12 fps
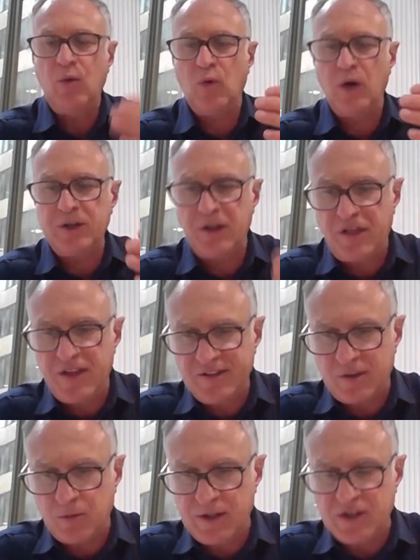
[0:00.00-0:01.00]
Yep. What are the
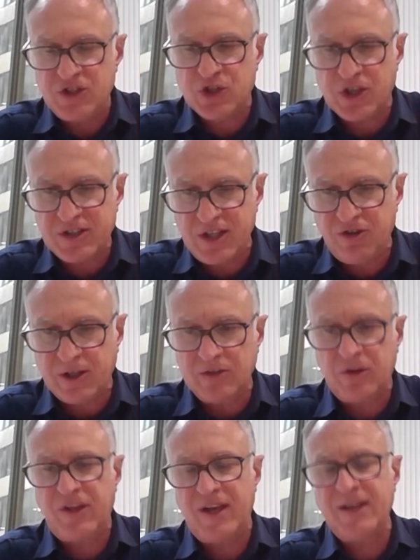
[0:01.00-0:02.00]
things that we need
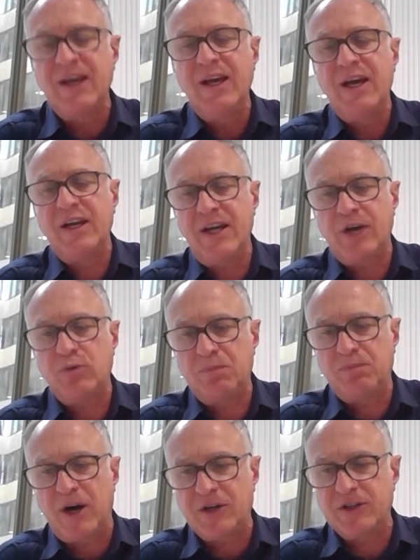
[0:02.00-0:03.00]
strategically to think, and how
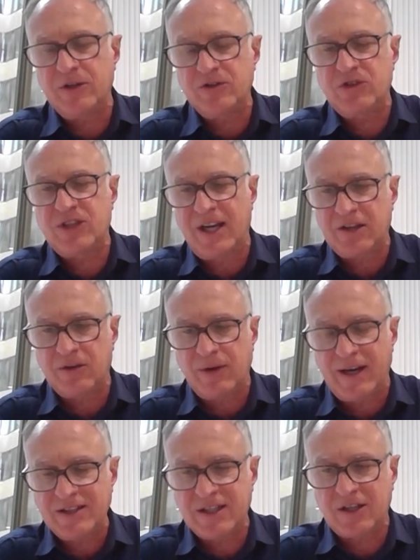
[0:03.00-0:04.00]
do we partner to
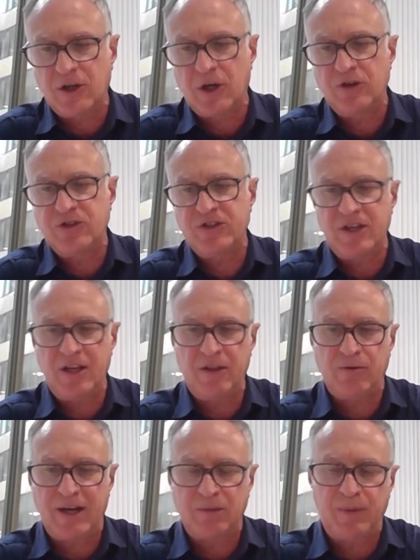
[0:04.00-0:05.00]
select the right technologies
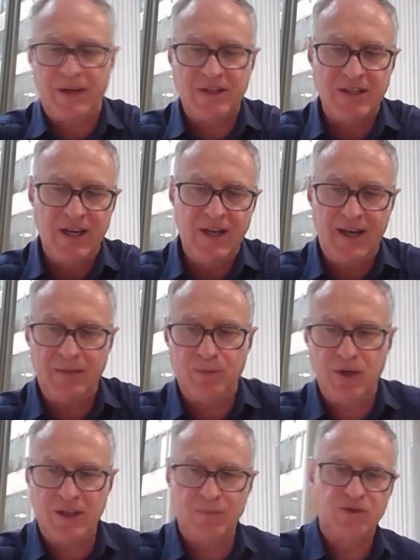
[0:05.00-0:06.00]
in the right pace
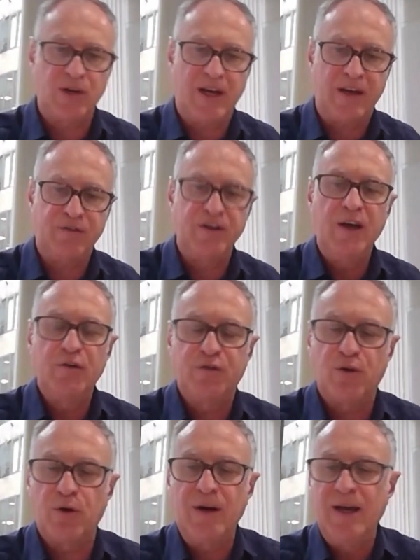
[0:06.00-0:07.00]
and bring them to life
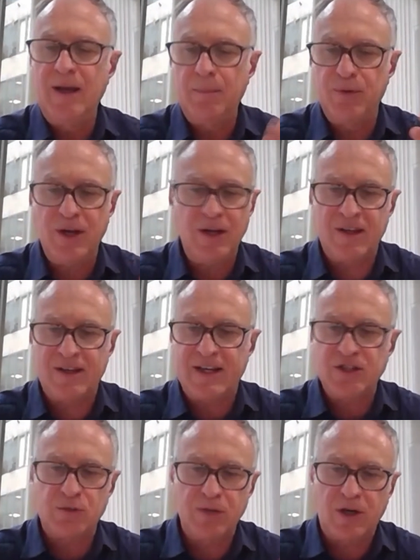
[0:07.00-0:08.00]
for bringing
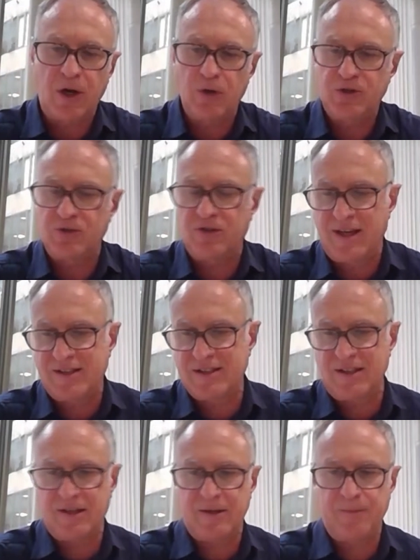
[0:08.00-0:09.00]
the customer closer to
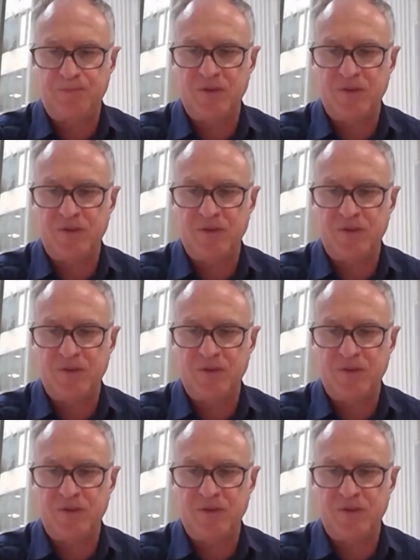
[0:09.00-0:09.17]
that,